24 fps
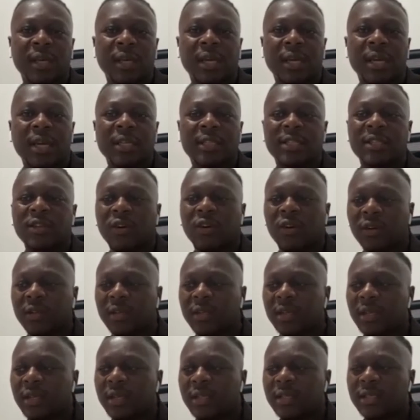it's not
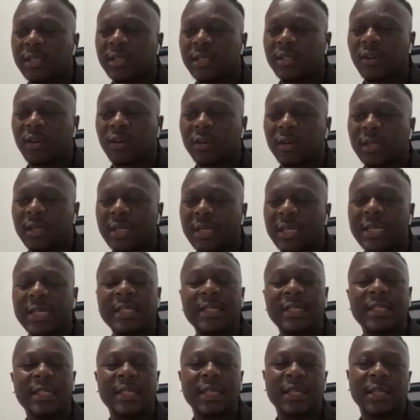
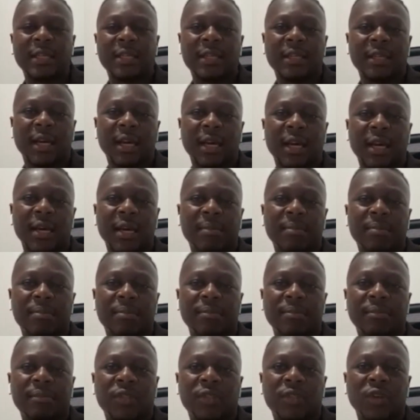easy
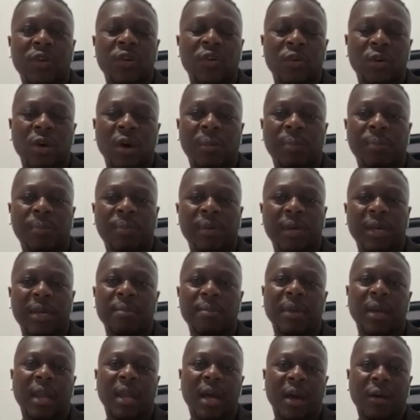to grow up in
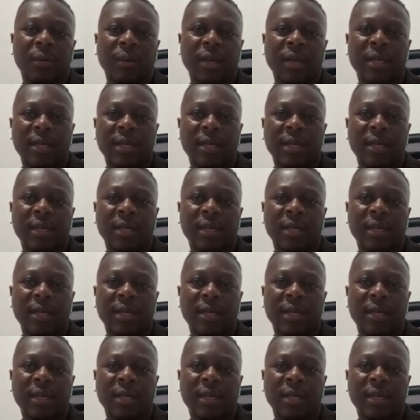Malawi.